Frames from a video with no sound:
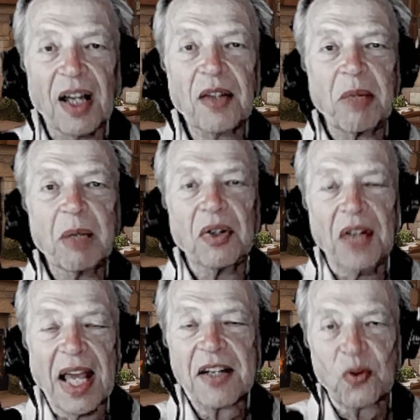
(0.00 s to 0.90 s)
other people
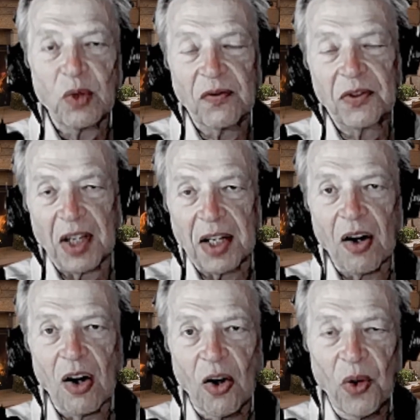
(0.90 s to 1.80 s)
down, as we've said
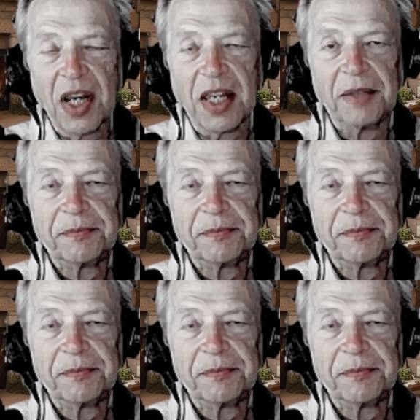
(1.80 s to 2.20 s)
already.